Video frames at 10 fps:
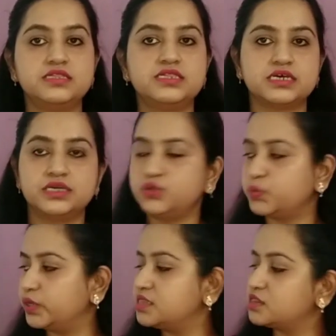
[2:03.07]

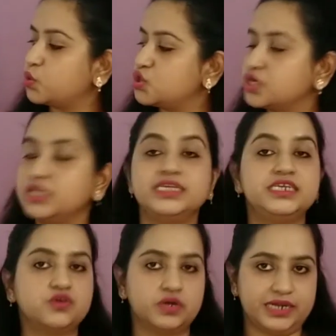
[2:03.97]
concerned with social
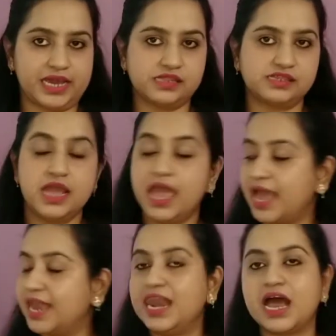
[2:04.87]
need context
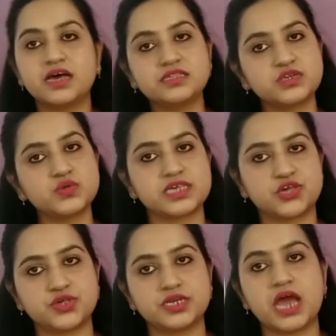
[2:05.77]
and last 2
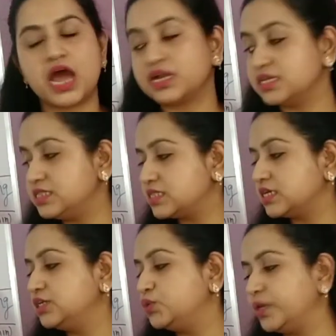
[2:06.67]
sections are
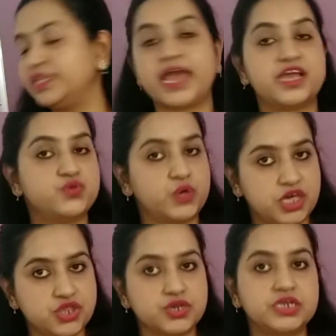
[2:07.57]
concerned with
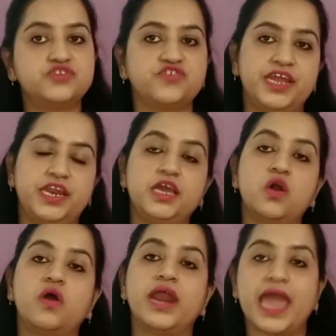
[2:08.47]
educational
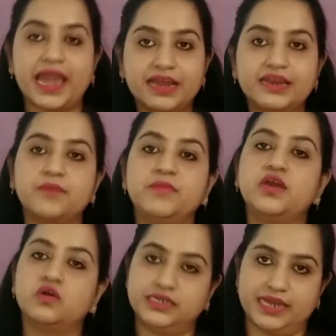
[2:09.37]
training or
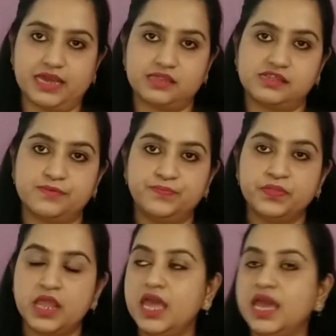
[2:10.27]
academic context.
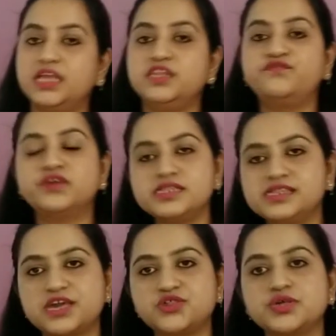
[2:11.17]
In the first
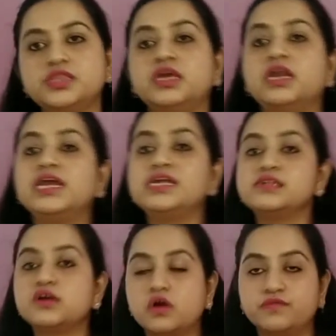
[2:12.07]
section there is
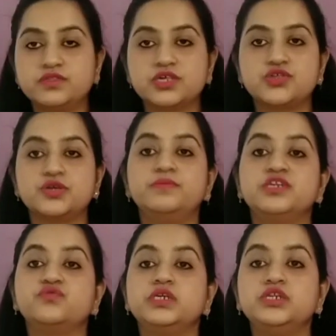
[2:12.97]
a conversation
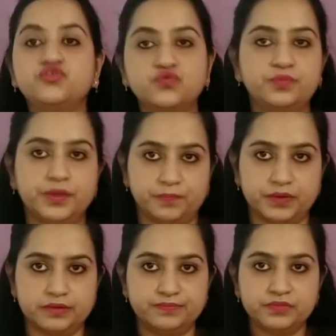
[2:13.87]
between 2
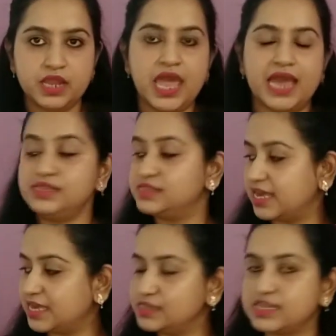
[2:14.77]
people. And
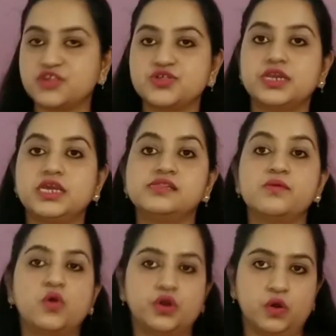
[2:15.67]
second section is a
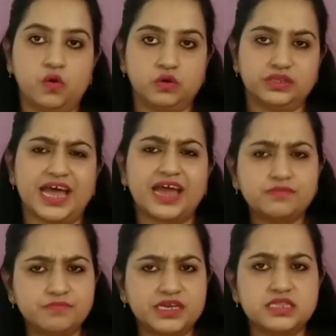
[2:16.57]
monologue.
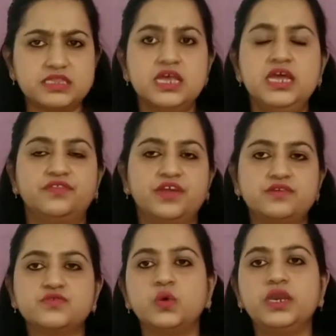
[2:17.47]
That means there
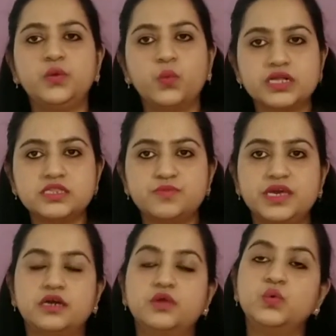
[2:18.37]
is only one
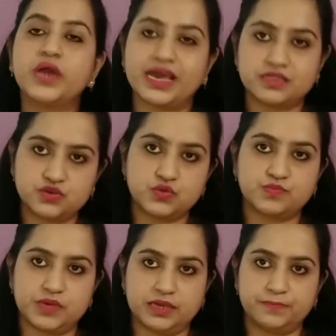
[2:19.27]
speaker who has to
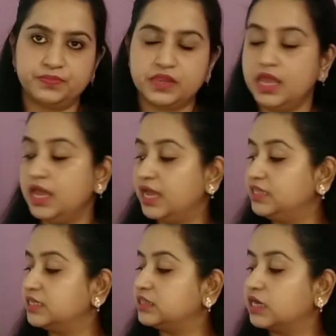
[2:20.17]
speak.
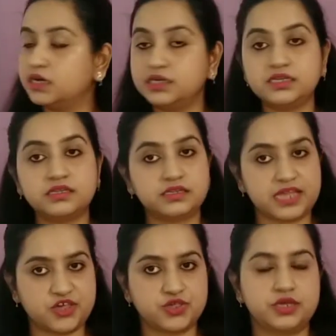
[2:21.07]
In the third
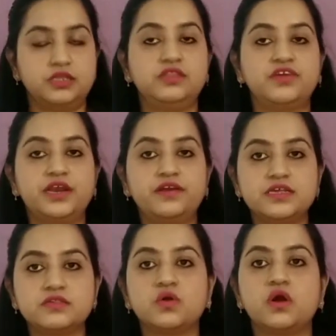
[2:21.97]
section, there
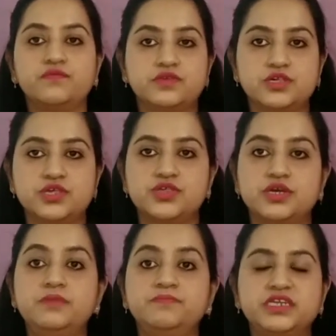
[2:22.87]
is a
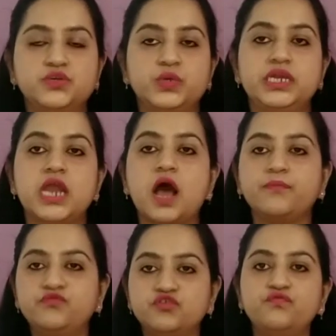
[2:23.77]
conversation between
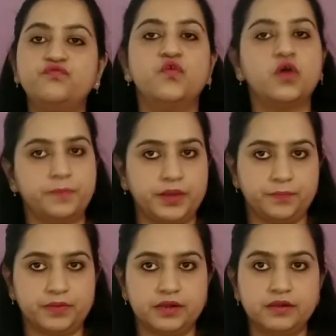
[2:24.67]
up to 4
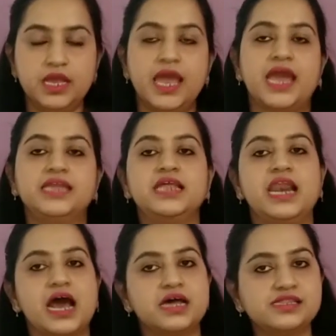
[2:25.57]
people. And the
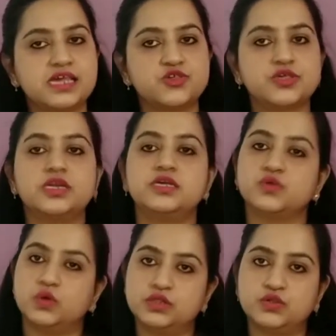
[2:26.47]
last section is
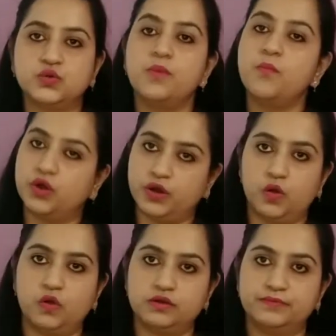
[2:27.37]
also a
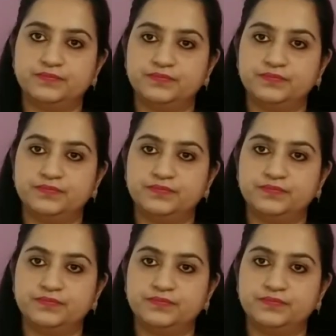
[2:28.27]
monologue.